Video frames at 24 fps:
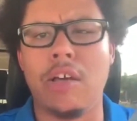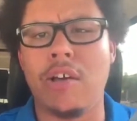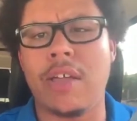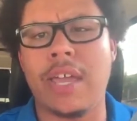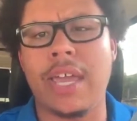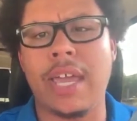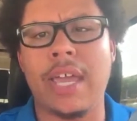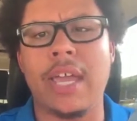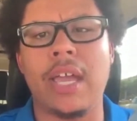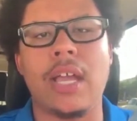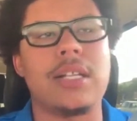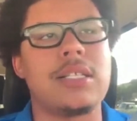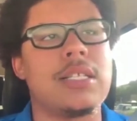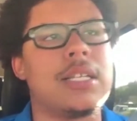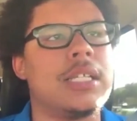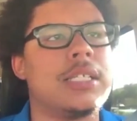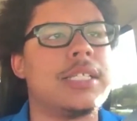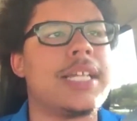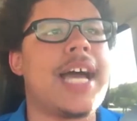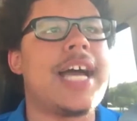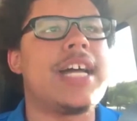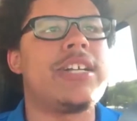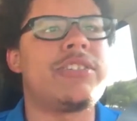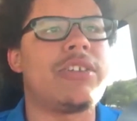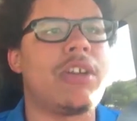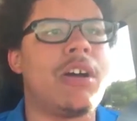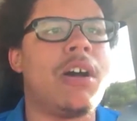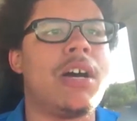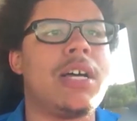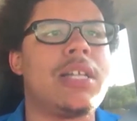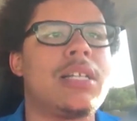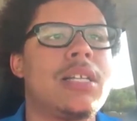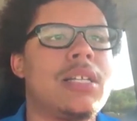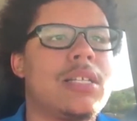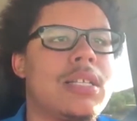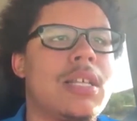looking to latch
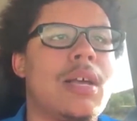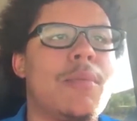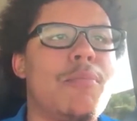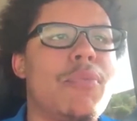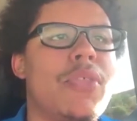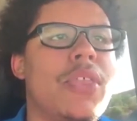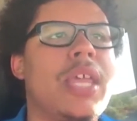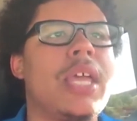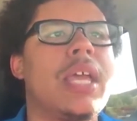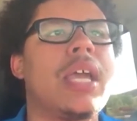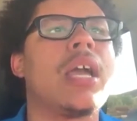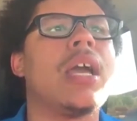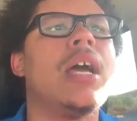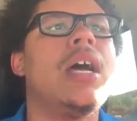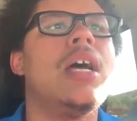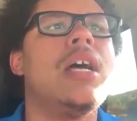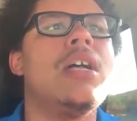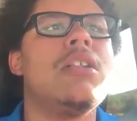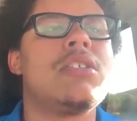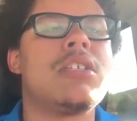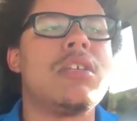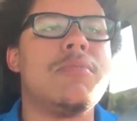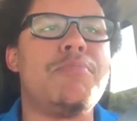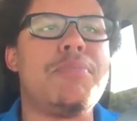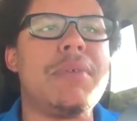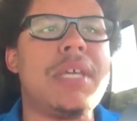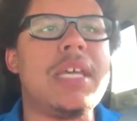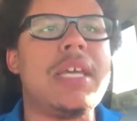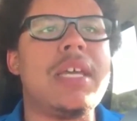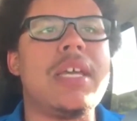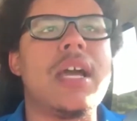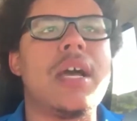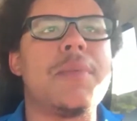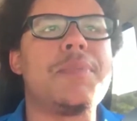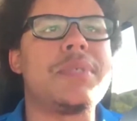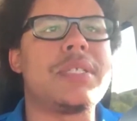on to something to
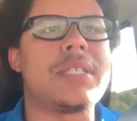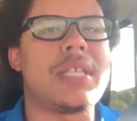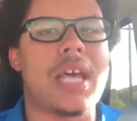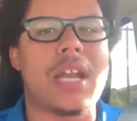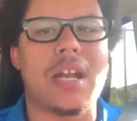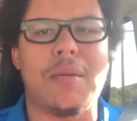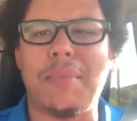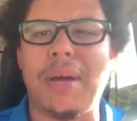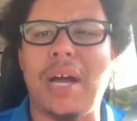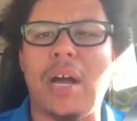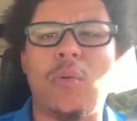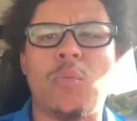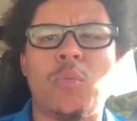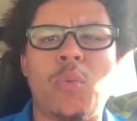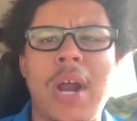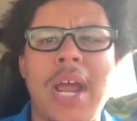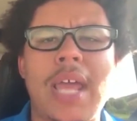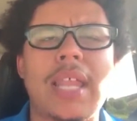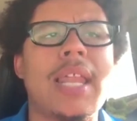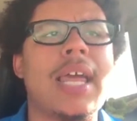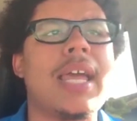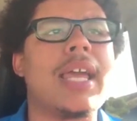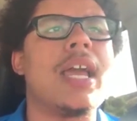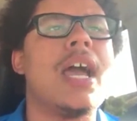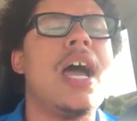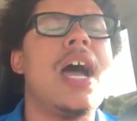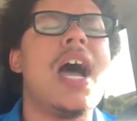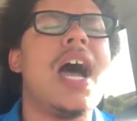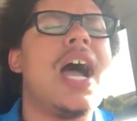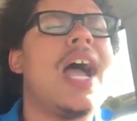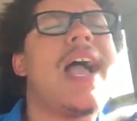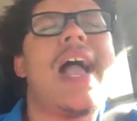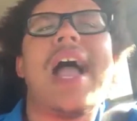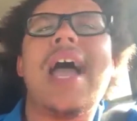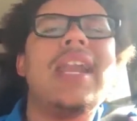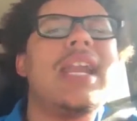be upset about, right? Like,
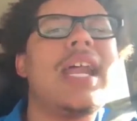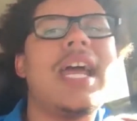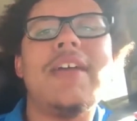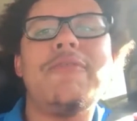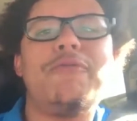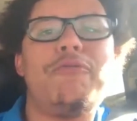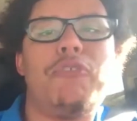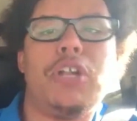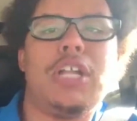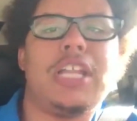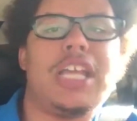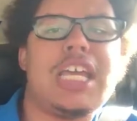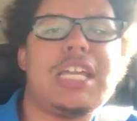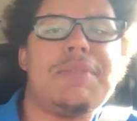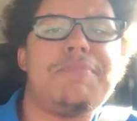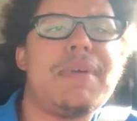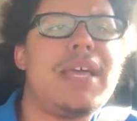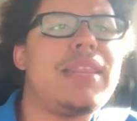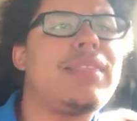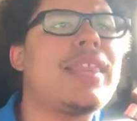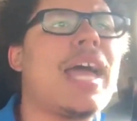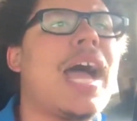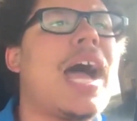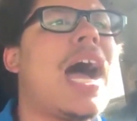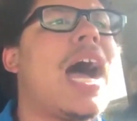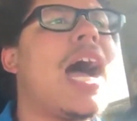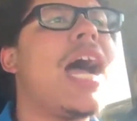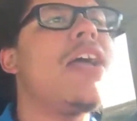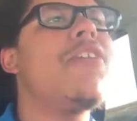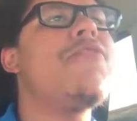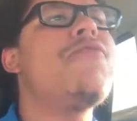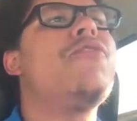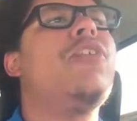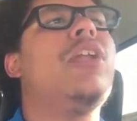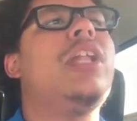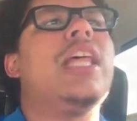and I fully admit that.
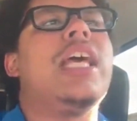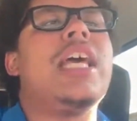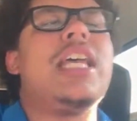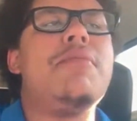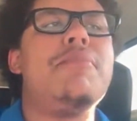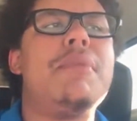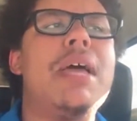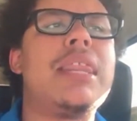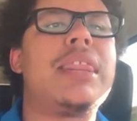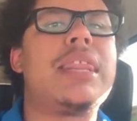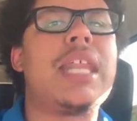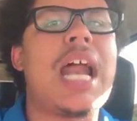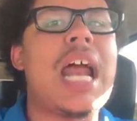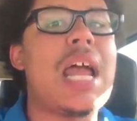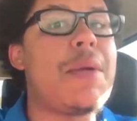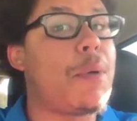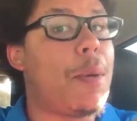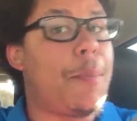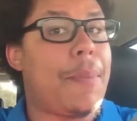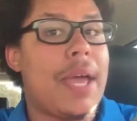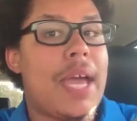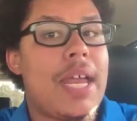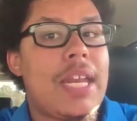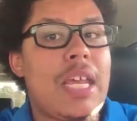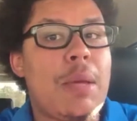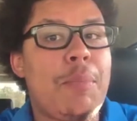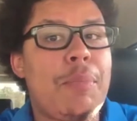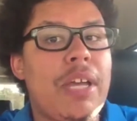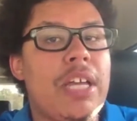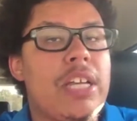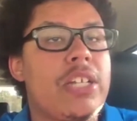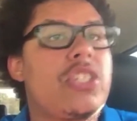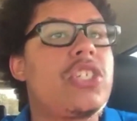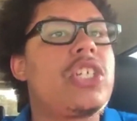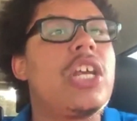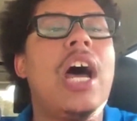I fully admit that I am a petty
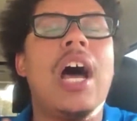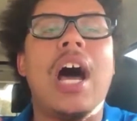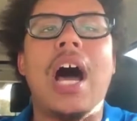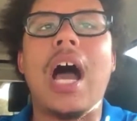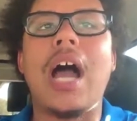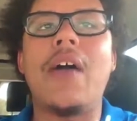bitch.